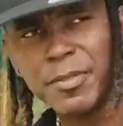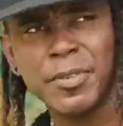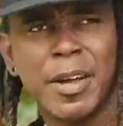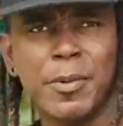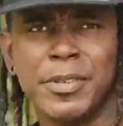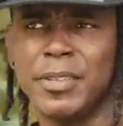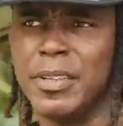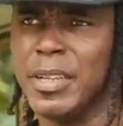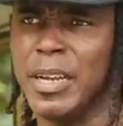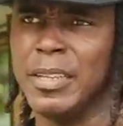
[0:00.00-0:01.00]
the forward
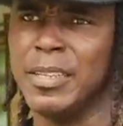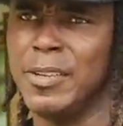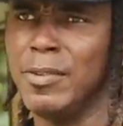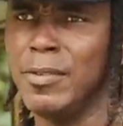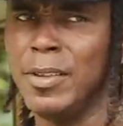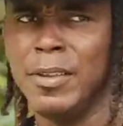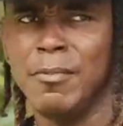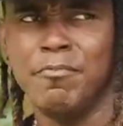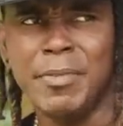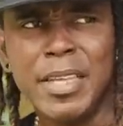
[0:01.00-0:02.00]
still, because, you know,
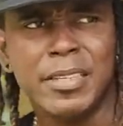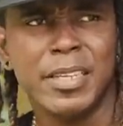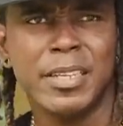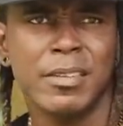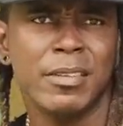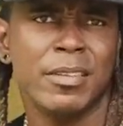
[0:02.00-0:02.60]
meeting,